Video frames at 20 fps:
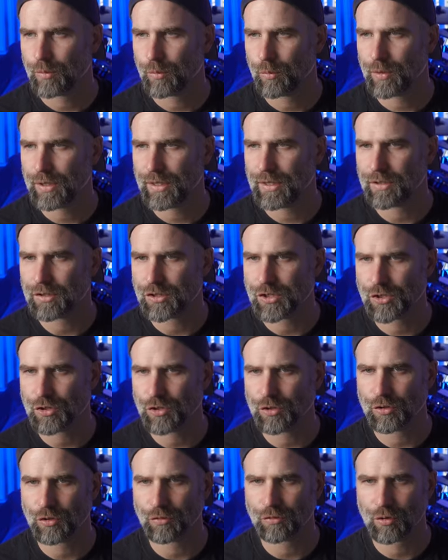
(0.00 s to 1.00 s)
We
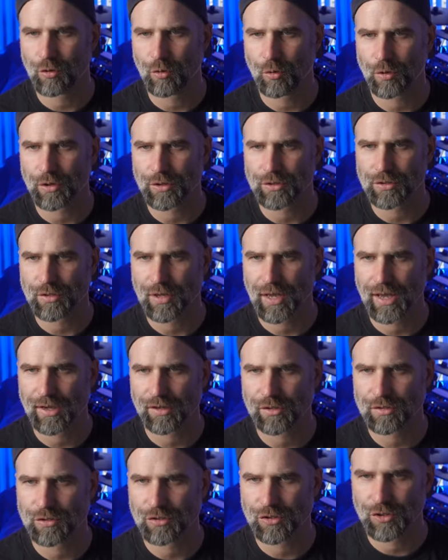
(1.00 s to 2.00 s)
should, of course,
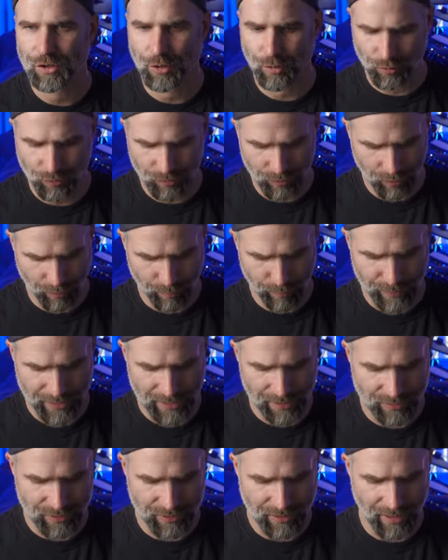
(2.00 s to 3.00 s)
have chosen a
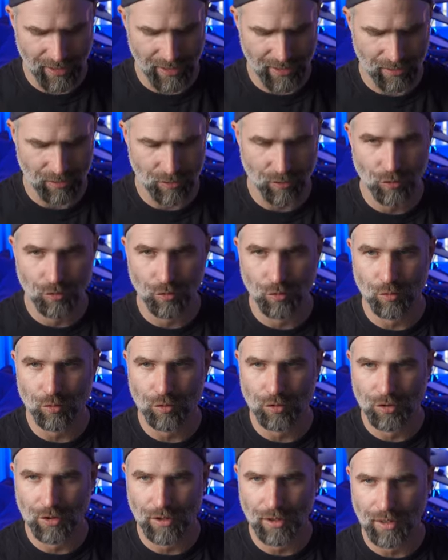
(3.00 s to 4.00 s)
beer style.
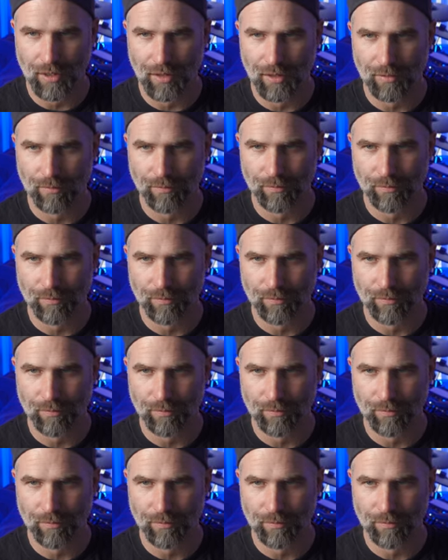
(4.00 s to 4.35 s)
Dunkel.